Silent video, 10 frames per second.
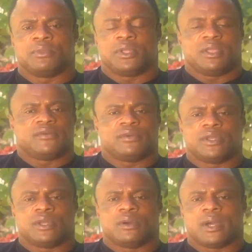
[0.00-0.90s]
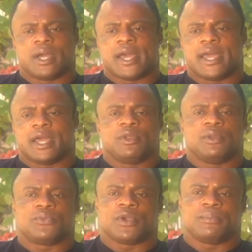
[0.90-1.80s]
even though I had been
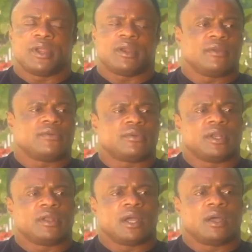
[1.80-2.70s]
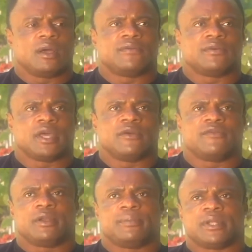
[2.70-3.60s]
preparing for that
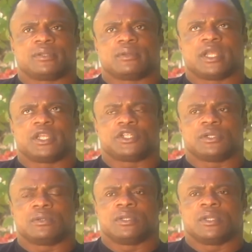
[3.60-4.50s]
very particular show.